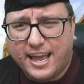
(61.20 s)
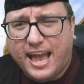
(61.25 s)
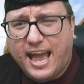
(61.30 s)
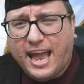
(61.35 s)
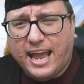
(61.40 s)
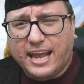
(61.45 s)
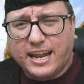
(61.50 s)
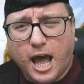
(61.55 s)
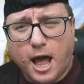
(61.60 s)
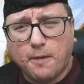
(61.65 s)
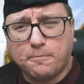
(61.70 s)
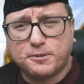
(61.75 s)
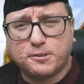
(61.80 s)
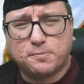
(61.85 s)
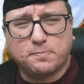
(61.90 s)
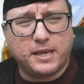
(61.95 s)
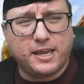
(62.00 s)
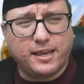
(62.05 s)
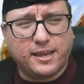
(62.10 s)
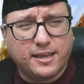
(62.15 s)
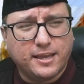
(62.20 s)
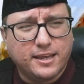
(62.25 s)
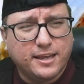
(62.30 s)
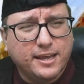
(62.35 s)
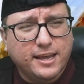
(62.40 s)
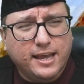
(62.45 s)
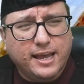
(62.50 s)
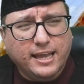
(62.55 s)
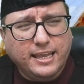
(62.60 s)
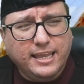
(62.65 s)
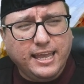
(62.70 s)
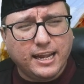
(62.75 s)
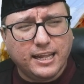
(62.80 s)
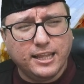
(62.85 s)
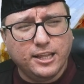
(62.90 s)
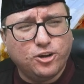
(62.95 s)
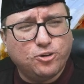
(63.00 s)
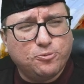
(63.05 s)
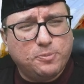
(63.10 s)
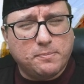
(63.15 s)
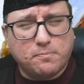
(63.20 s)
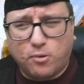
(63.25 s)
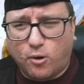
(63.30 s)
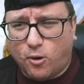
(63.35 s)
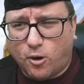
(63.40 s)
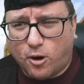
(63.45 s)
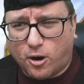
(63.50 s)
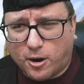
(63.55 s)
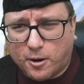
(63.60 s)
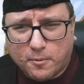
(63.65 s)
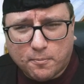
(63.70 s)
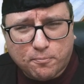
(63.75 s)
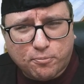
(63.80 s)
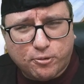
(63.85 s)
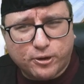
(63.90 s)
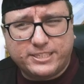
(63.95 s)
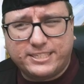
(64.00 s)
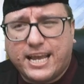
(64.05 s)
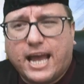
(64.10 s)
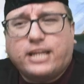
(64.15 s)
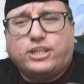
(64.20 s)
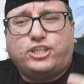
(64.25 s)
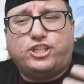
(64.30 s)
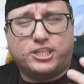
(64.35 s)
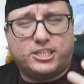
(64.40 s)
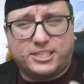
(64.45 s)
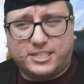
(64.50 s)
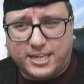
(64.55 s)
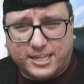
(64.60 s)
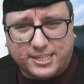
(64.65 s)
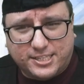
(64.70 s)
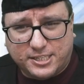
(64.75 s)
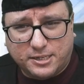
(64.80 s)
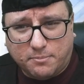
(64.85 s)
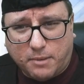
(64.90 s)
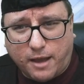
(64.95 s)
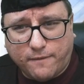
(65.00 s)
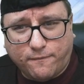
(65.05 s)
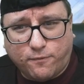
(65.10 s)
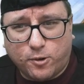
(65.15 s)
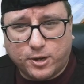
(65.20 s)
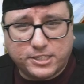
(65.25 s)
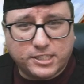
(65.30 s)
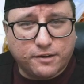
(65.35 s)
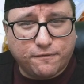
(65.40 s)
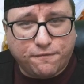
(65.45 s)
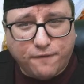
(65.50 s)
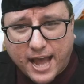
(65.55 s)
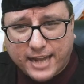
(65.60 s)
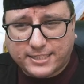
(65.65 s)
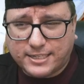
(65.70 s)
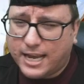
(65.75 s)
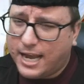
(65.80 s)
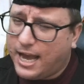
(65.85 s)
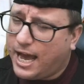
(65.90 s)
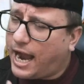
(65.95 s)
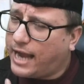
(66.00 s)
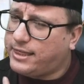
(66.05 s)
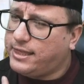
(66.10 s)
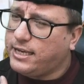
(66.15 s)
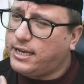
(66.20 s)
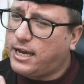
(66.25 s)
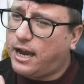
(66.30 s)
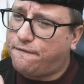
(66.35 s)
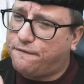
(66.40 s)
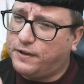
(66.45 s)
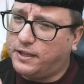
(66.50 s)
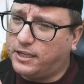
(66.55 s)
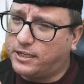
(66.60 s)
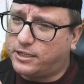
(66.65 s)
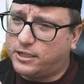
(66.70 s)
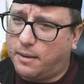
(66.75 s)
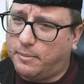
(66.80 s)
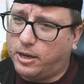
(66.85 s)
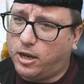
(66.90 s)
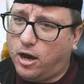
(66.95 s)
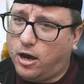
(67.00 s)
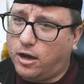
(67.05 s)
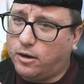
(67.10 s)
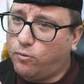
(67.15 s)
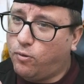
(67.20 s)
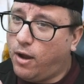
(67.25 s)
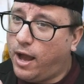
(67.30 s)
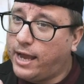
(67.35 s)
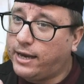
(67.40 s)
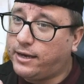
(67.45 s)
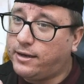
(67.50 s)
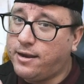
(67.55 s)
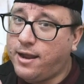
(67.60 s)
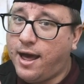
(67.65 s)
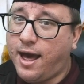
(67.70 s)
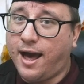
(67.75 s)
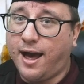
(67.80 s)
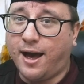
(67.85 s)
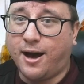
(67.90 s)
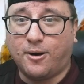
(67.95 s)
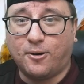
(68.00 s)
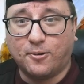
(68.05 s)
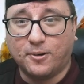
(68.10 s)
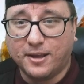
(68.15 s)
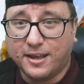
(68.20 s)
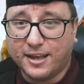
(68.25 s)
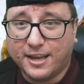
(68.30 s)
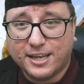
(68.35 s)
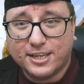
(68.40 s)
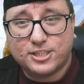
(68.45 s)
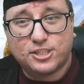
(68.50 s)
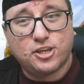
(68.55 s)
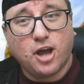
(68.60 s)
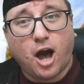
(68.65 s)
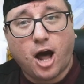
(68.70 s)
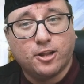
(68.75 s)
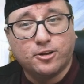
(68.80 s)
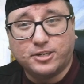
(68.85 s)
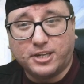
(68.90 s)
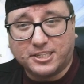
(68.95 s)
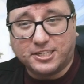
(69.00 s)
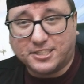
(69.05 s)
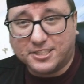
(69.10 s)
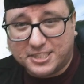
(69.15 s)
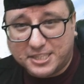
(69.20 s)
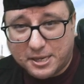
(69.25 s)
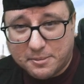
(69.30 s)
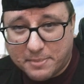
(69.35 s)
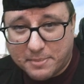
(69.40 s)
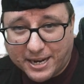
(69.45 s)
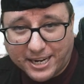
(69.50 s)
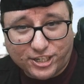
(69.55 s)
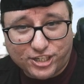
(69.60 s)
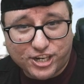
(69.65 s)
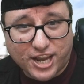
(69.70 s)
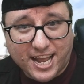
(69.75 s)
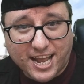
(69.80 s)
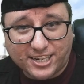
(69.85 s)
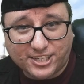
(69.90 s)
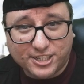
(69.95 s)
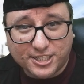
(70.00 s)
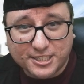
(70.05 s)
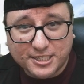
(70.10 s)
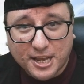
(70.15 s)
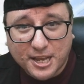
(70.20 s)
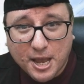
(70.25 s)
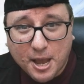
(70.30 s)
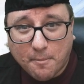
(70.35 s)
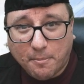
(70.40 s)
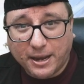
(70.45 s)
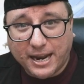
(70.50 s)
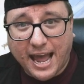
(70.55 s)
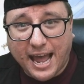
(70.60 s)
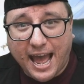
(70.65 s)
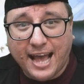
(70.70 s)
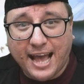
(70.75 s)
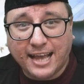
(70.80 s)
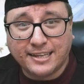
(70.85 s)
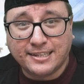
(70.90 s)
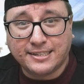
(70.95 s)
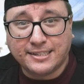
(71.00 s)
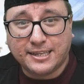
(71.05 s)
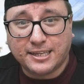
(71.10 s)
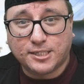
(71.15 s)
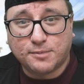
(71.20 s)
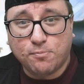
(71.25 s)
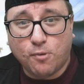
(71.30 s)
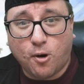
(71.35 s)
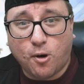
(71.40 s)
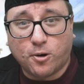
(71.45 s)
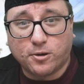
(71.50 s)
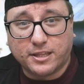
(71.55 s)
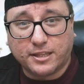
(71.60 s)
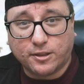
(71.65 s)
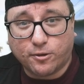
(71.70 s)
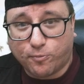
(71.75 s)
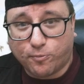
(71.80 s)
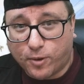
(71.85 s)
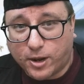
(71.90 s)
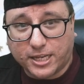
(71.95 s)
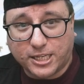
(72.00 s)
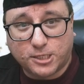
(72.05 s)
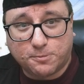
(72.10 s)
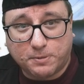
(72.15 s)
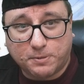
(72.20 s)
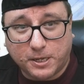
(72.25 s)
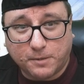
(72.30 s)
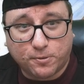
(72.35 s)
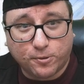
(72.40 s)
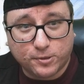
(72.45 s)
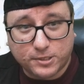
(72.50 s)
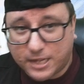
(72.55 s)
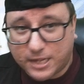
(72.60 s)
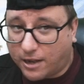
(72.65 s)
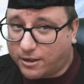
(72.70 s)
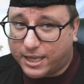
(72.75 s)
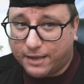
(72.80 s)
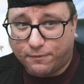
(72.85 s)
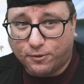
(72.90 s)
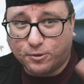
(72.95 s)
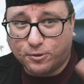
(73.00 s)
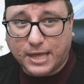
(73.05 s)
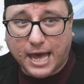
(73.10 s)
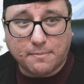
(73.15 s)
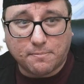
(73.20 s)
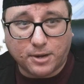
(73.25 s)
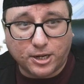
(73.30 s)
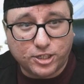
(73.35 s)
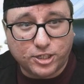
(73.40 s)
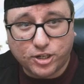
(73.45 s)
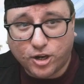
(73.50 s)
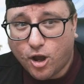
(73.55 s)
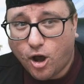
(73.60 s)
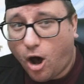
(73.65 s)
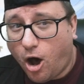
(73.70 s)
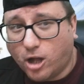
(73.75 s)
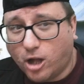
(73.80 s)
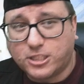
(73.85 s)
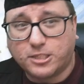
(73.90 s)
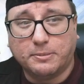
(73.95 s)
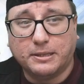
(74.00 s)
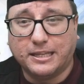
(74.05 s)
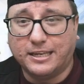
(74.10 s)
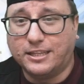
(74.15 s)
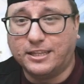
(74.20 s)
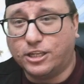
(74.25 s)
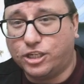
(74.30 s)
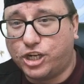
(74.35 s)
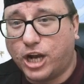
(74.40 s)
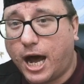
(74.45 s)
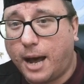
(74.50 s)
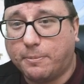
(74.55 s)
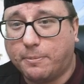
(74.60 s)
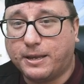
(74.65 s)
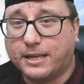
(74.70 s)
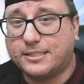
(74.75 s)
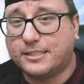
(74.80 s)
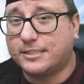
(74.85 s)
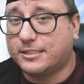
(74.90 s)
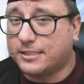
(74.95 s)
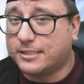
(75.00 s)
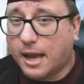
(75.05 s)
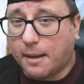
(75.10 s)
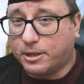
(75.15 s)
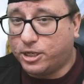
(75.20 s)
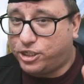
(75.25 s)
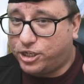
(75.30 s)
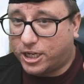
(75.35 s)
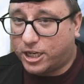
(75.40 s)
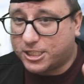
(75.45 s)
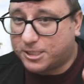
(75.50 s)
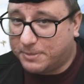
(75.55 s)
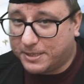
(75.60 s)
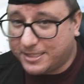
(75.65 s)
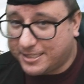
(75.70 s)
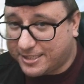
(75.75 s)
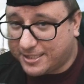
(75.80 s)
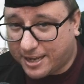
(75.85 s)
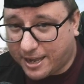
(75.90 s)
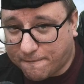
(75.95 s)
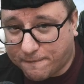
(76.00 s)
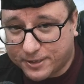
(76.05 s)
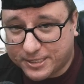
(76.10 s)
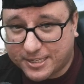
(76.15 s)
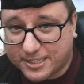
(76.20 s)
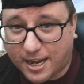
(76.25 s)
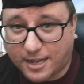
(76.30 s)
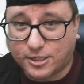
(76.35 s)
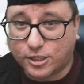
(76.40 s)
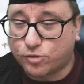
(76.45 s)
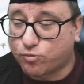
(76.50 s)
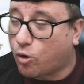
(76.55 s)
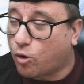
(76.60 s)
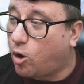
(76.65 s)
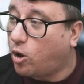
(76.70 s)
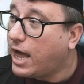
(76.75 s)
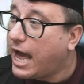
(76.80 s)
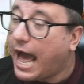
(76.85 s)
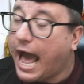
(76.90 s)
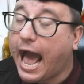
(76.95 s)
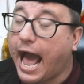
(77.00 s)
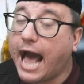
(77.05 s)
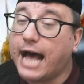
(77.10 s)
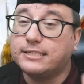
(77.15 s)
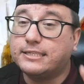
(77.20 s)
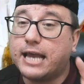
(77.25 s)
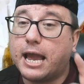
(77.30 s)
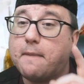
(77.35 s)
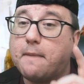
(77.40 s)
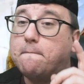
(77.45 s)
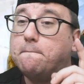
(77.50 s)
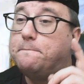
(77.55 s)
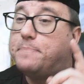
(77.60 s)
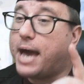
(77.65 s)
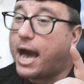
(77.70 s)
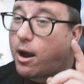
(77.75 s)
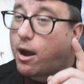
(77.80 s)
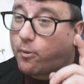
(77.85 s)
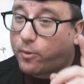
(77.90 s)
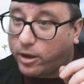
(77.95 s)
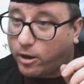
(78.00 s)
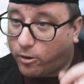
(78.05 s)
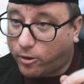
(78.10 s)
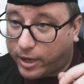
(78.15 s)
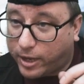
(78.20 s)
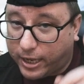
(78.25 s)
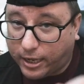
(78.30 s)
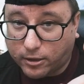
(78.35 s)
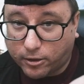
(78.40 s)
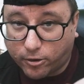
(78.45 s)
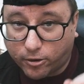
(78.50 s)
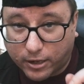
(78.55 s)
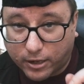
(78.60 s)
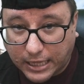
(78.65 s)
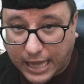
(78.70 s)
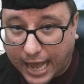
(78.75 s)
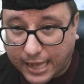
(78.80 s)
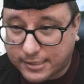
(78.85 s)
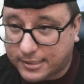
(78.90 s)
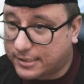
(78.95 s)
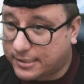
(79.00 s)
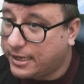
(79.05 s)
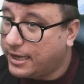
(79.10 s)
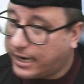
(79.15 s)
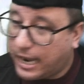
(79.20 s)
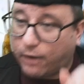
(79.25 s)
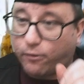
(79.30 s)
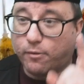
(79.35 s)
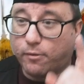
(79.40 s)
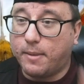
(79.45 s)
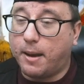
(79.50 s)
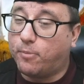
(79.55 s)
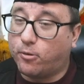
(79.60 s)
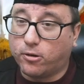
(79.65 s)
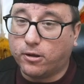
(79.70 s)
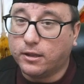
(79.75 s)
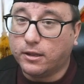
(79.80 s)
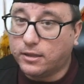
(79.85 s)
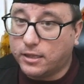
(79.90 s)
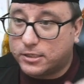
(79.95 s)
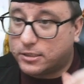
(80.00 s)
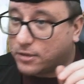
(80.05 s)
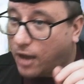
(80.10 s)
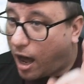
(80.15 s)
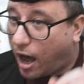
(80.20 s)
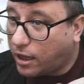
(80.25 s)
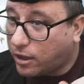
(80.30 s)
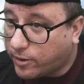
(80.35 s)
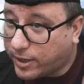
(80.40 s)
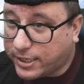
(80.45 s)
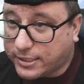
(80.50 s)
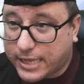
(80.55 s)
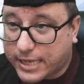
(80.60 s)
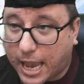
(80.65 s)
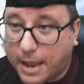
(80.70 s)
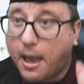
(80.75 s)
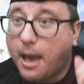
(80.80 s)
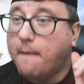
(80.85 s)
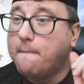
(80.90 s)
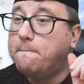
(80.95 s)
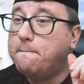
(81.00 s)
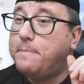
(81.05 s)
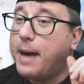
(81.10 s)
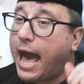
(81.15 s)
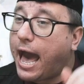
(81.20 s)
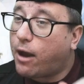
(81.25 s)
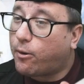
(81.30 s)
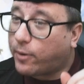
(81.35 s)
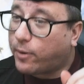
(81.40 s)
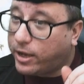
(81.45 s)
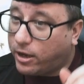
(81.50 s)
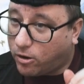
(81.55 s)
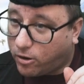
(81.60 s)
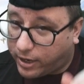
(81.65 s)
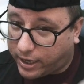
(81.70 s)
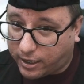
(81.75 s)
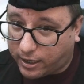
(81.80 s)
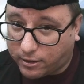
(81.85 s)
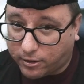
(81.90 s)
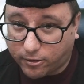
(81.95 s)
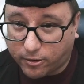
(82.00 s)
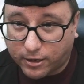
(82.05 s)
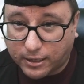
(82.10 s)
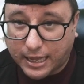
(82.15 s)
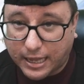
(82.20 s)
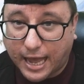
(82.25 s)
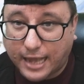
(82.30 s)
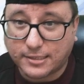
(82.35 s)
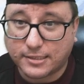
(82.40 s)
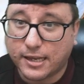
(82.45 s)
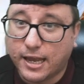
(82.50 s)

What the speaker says: It helps me get a little bit more pretentiousness in my voice. In fact, I think I feel it coming on right now. Scholar doesn't see many changes, but it's more than the running speed boost, I'll give you that much. Ultimately, the job gets some adjustments to emphasize its role as a barrier healer class. Now remember, the Scholar is a barrier healer class.